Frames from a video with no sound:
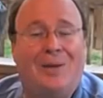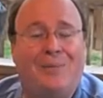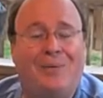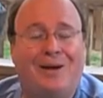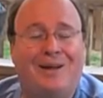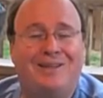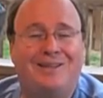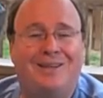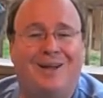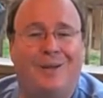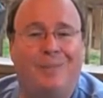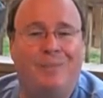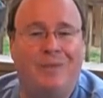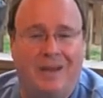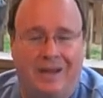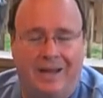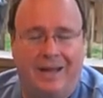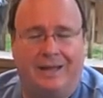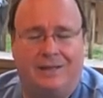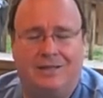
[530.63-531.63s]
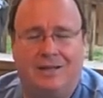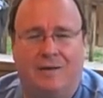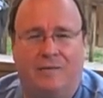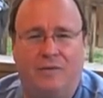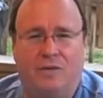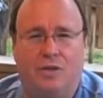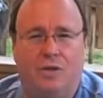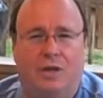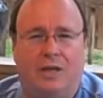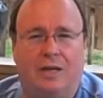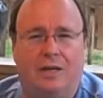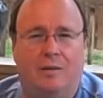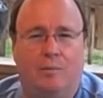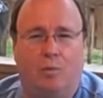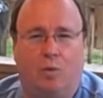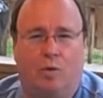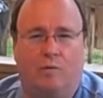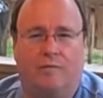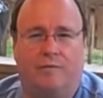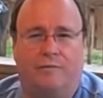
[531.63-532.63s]
But um, it's definitely turning into
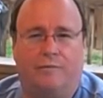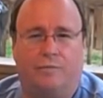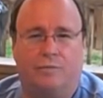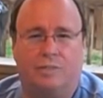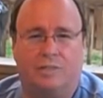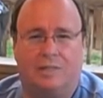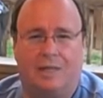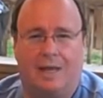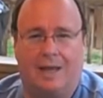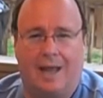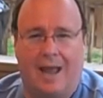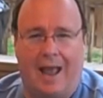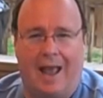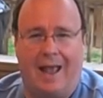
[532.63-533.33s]
more of a full stick.